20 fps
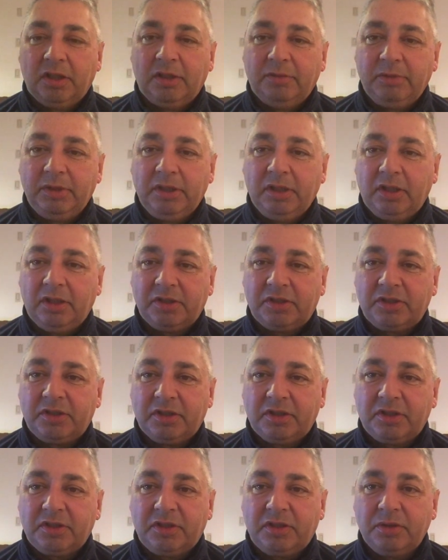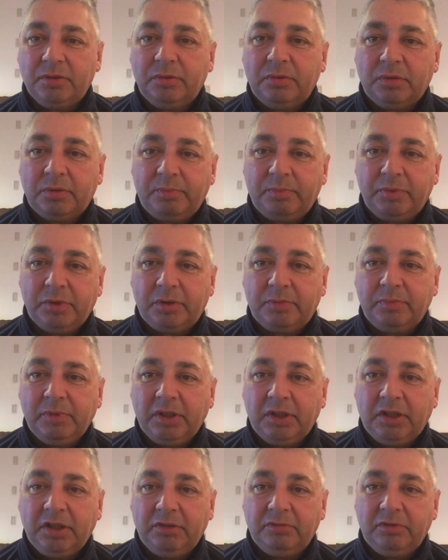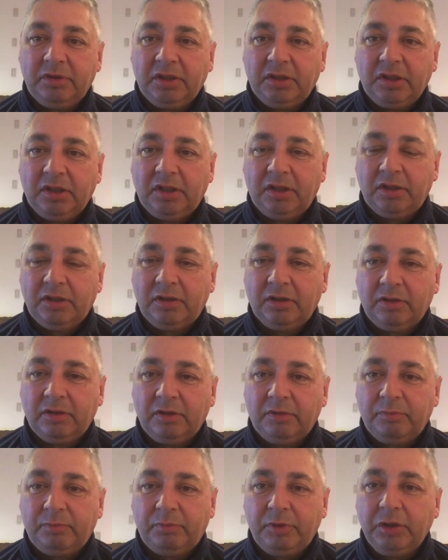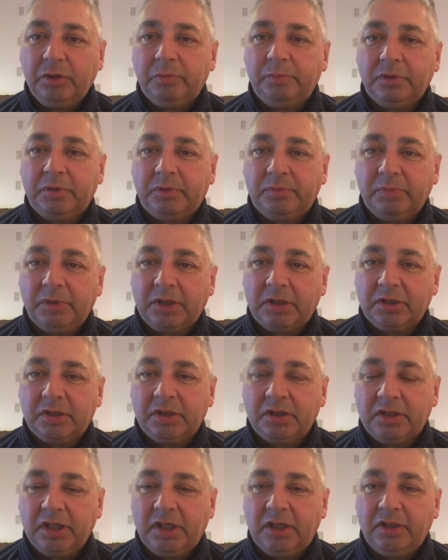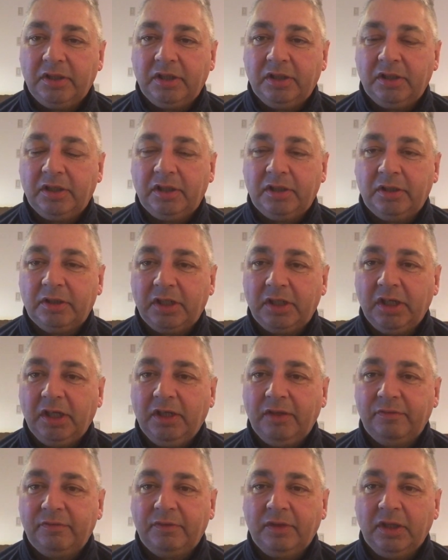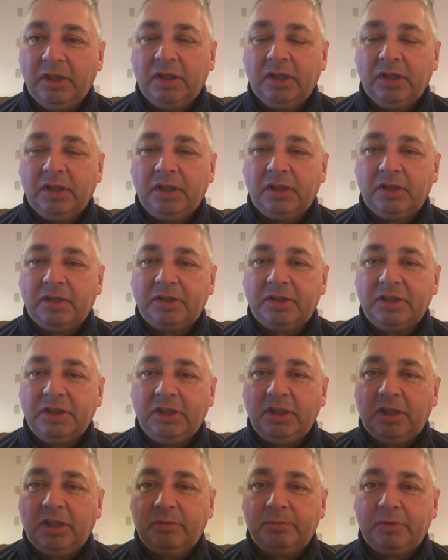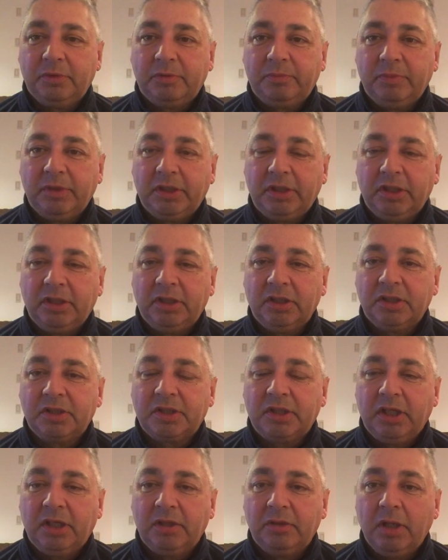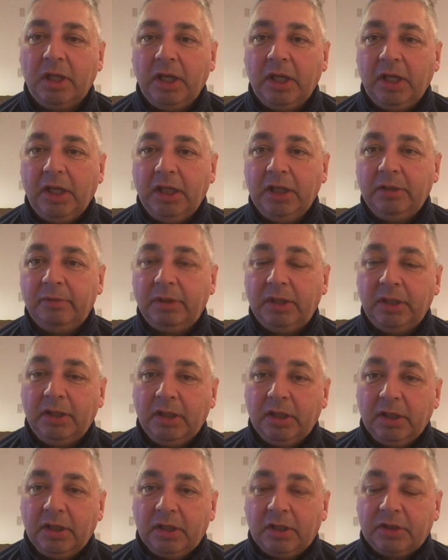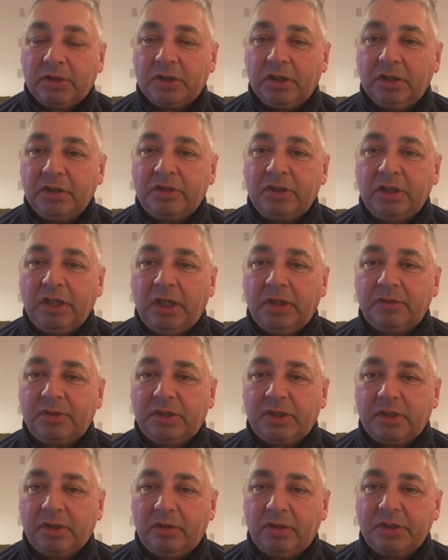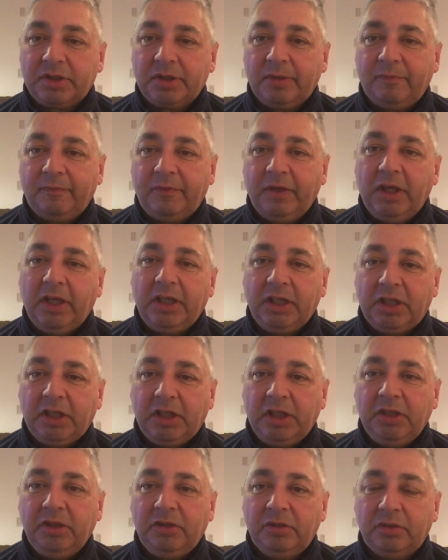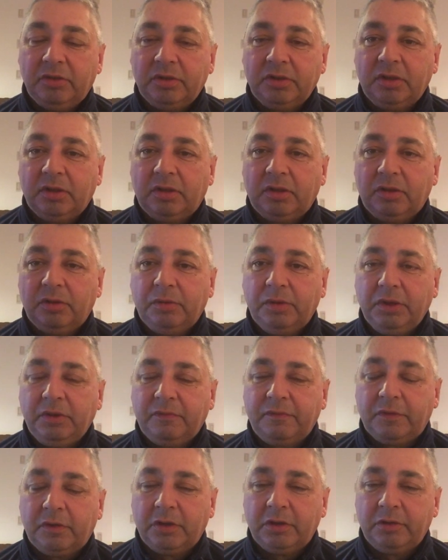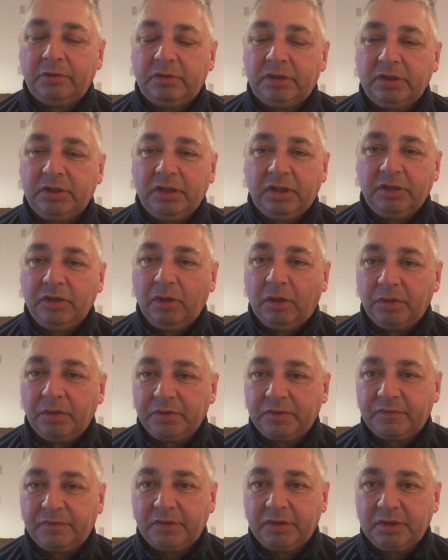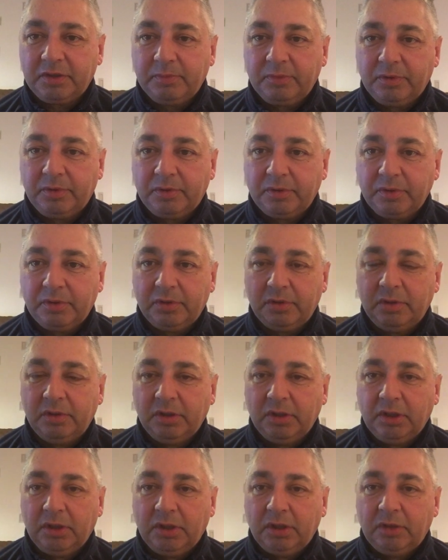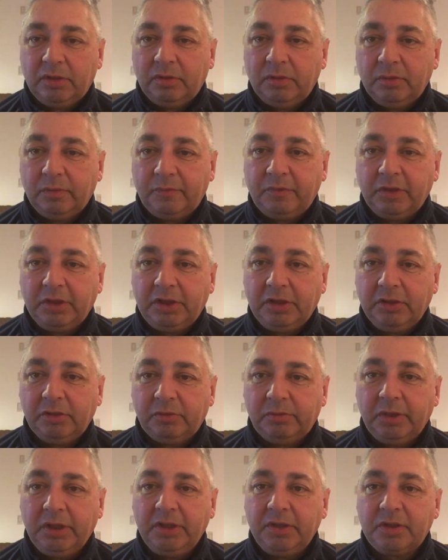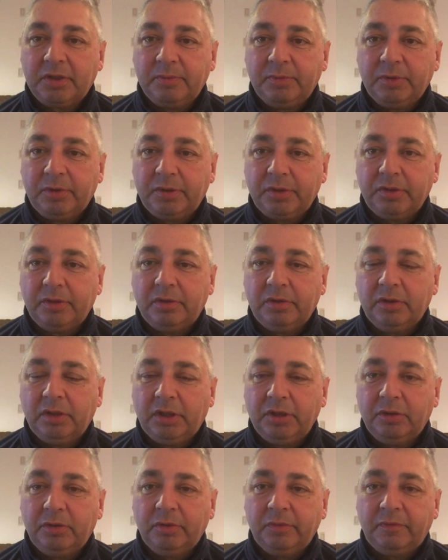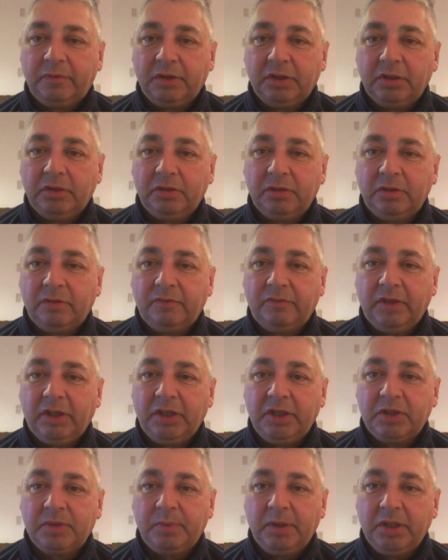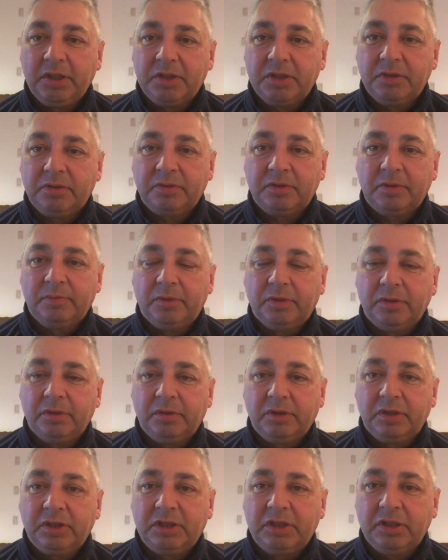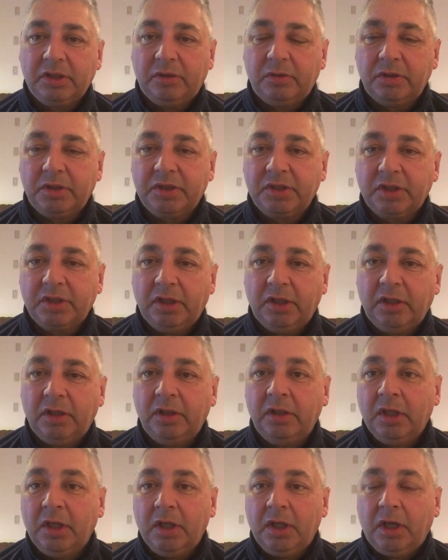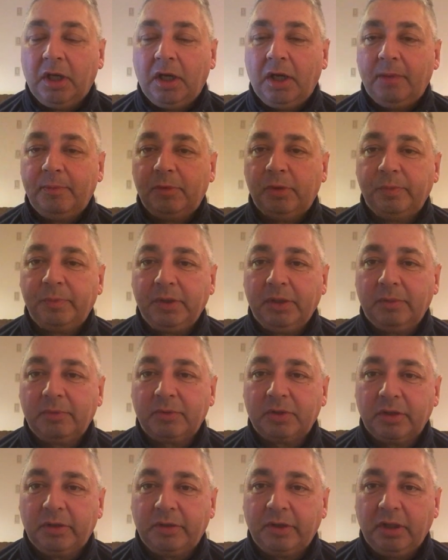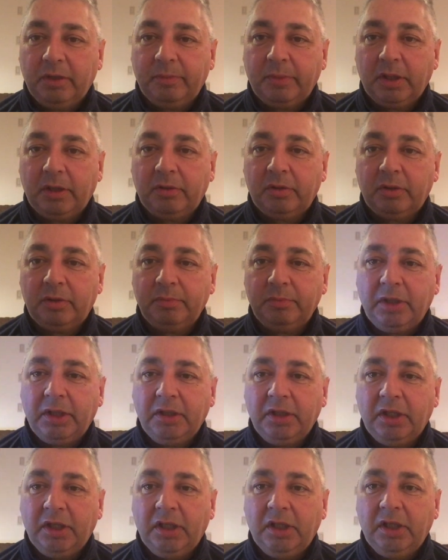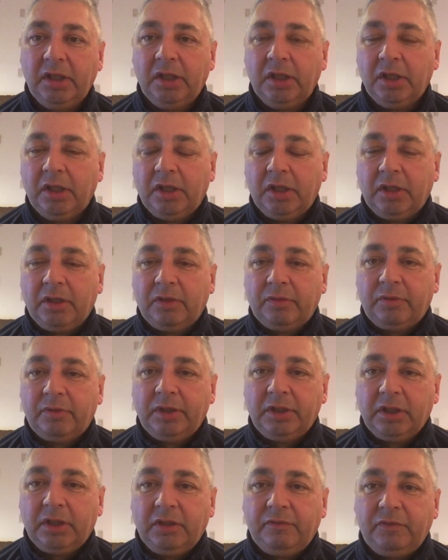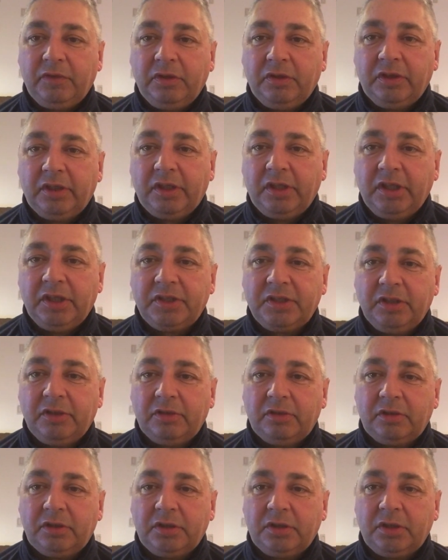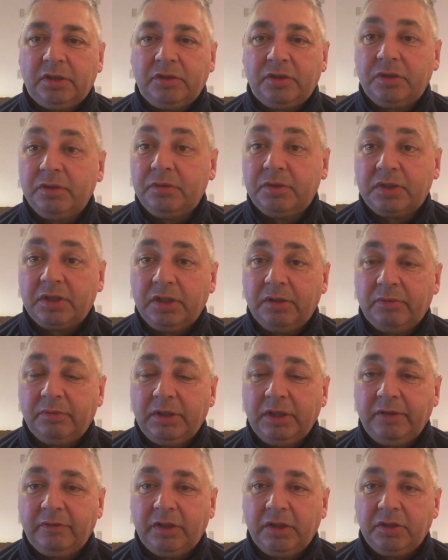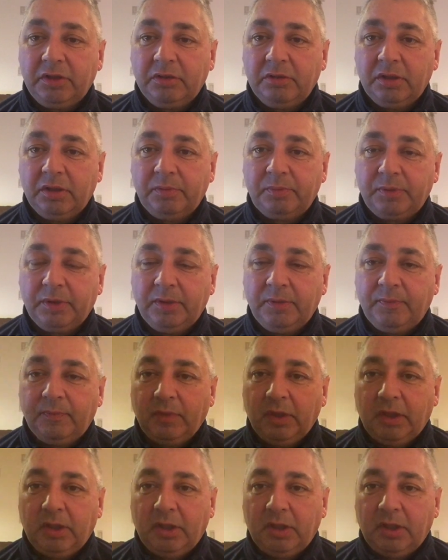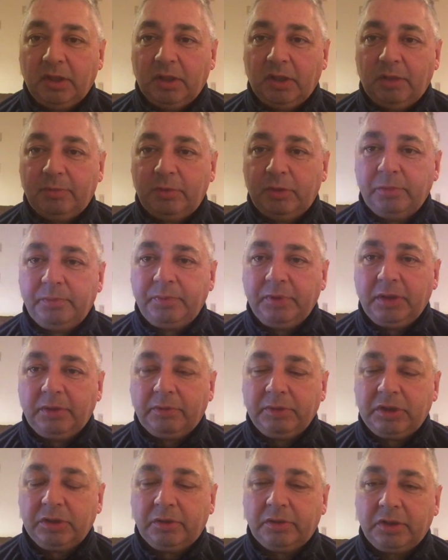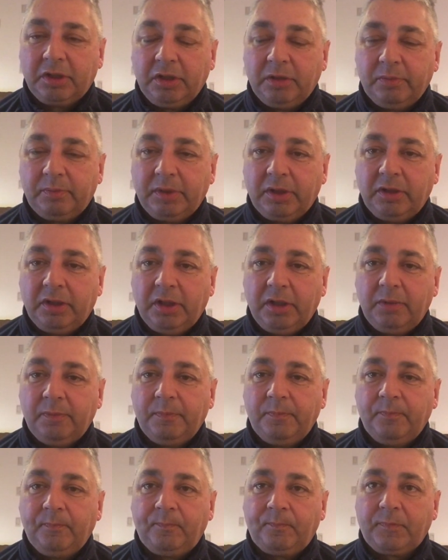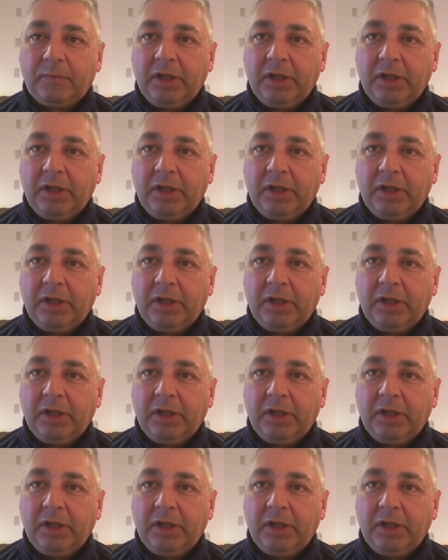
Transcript: I mean, that's just joke bookmaking, really. Real bookmakers are turning their grave, seeing how bookmaking is now. Anyway, Chantry House is a horse I'm very keen on going forward, and not for tomorrow. Hopefully he'll win tomorrow, and hopefully he'll look very special tomorrow, because he's a horse that I'm hoping I'm talking about on Monday when I review the racing, or Tuesday, whenever I do it, but I'm hoping I'll be talking about him.